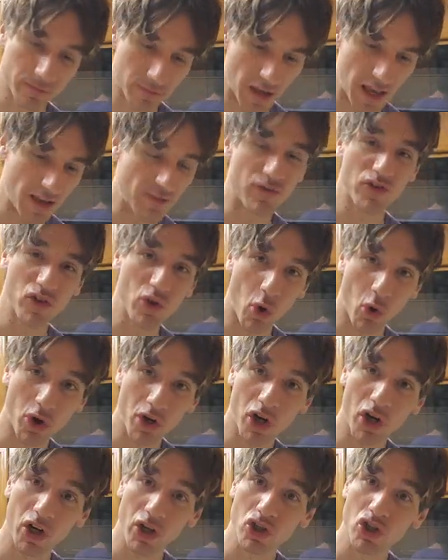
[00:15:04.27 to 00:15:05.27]
if you're
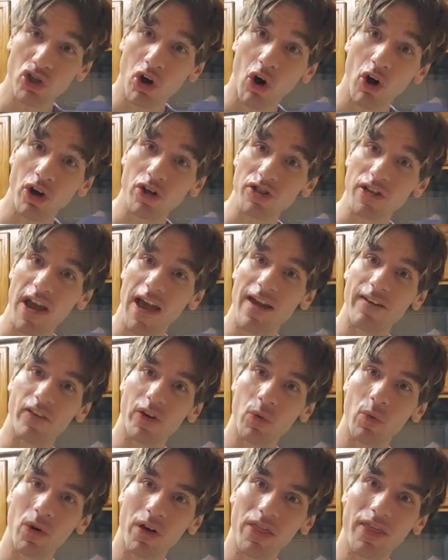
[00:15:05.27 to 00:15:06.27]
going to charge
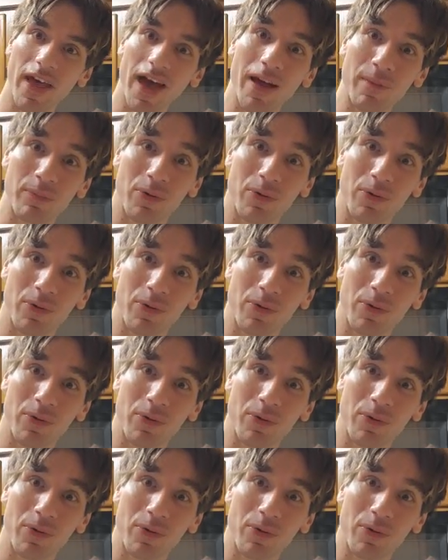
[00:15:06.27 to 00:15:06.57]
everyone that